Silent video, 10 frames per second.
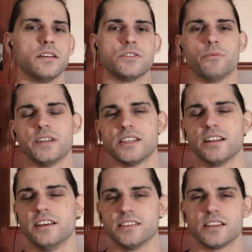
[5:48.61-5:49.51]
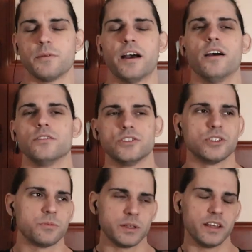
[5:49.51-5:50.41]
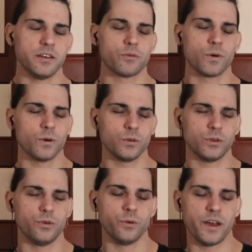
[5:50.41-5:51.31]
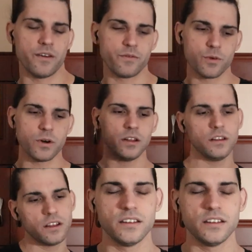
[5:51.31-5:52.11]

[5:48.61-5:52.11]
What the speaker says: So basically, somehow the Judgment Day rolled through everyone.